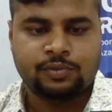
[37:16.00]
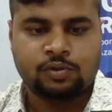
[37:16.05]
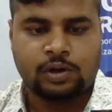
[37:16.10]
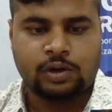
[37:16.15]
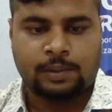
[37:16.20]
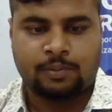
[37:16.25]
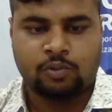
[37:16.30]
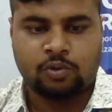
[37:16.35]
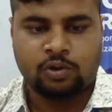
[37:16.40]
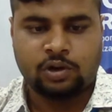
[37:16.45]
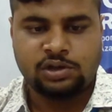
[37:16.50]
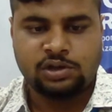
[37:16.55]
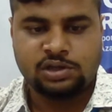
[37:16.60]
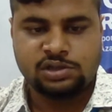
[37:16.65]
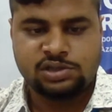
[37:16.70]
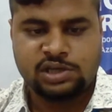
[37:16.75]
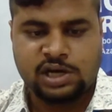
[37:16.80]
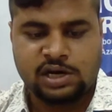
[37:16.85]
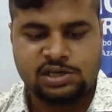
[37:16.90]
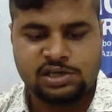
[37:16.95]
I'm doing
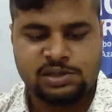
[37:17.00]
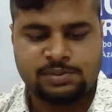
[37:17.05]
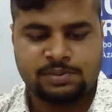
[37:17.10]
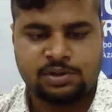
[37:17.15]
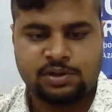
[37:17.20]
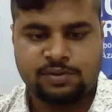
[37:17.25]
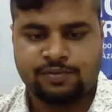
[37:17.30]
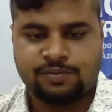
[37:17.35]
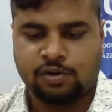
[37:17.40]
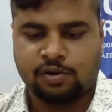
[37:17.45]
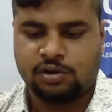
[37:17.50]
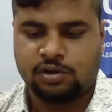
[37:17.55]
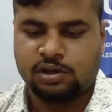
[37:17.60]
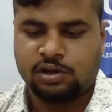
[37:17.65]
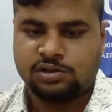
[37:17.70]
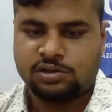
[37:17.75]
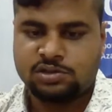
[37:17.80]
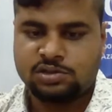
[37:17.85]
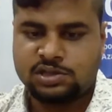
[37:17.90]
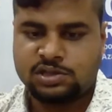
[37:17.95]
this chat GPT for
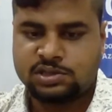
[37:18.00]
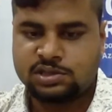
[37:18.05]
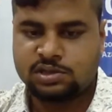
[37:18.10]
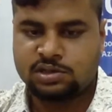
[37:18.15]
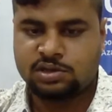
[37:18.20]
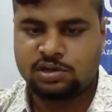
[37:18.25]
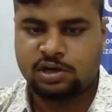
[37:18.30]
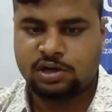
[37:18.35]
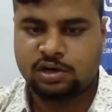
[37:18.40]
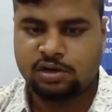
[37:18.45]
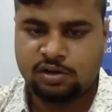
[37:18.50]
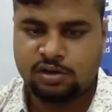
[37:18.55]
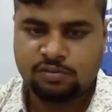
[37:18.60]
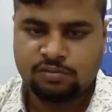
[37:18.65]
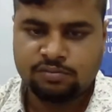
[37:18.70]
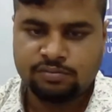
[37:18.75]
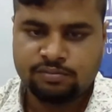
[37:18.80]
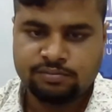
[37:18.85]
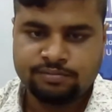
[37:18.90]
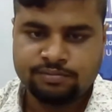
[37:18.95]
the season right now.